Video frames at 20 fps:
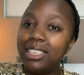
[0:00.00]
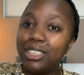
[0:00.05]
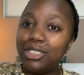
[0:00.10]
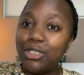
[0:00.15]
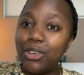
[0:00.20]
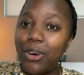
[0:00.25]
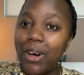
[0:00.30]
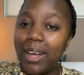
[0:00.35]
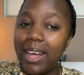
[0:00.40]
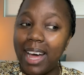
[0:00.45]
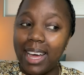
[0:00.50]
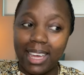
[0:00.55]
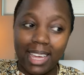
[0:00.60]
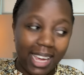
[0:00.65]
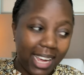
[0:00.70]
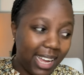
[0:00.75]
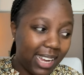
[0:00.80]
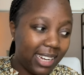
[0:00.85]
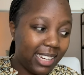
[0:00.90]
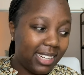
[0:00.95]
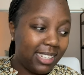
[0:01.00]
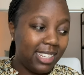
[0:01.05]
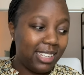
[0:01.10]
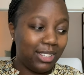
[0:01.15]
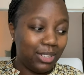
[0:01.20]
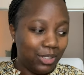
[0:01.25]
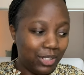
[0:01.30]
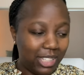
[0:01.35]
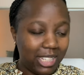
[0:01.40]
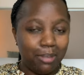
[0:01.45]
So again, it
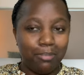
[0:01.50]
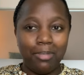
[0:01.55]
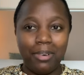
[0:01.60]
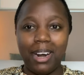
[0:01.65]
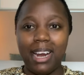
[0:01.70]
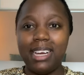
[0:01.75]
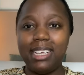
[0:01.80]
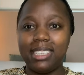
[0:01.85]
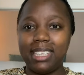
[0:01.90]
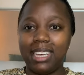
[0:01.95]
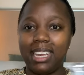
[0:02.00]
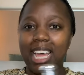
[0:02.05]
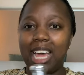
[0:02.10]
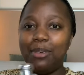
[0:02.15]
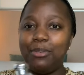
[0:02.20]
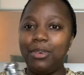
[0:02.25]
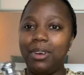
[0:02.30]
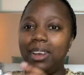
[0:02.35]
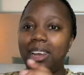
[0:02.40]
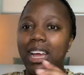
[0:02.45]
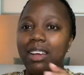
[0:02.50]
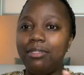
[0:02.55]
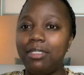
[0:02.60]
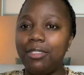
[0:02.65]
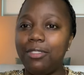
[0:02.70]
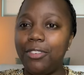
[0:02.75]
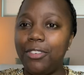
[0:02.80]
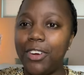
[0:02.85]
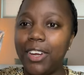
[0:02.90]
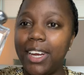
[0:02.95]
is no surprise that I would love
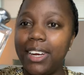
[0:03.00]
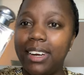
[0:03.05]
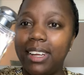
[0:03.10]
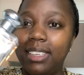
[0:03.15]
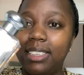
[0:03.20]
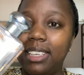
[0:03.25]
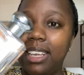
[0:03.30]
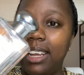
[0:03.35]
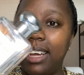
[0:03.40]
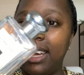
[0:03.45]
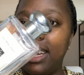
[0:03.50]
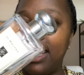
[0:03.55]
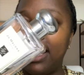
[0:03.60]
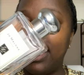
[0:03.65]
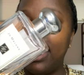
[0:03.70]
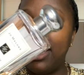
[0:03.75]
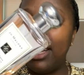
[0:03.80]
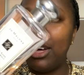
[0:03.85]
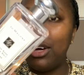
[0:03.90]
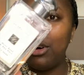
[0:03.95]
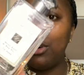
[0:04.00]
a fragrance like